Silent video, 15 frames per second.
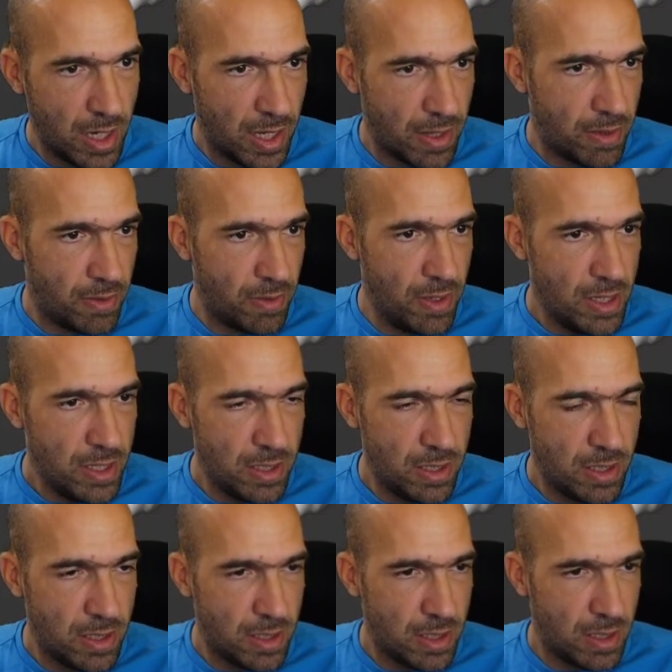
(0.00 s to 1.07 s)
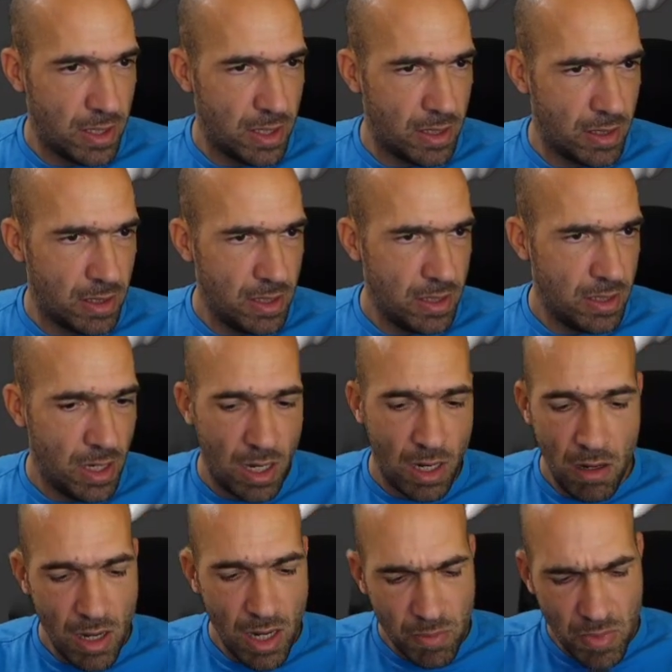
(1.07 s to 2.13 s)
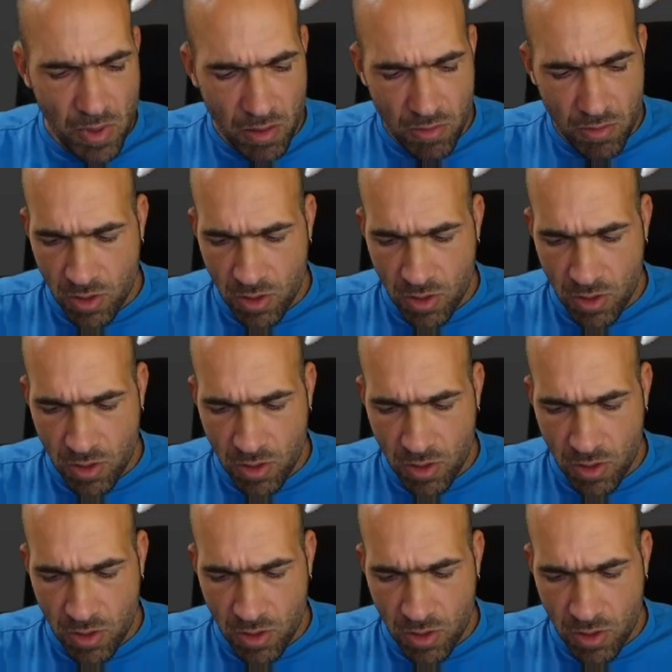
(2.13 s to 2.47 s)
get this and this. Let me